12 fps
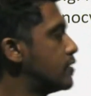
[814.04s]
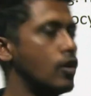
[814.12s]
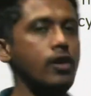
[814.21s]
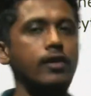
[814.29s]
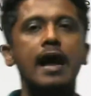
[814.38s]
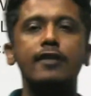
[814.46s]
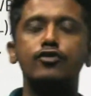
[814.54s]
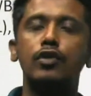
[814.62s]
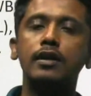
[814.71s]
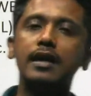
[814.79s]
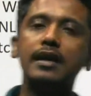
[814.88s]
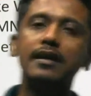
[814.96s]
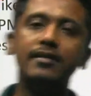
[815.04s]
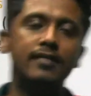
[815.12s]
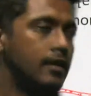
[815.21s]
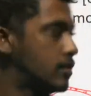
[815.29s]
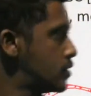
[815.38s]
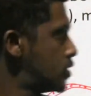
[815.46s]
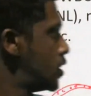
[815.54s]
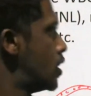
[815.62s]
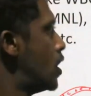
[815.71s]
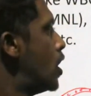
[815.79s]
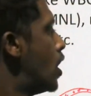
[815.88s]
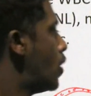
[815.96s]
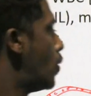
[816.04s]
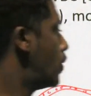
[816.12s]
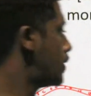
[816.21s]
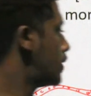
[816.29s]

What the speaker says: or natural killer cells, they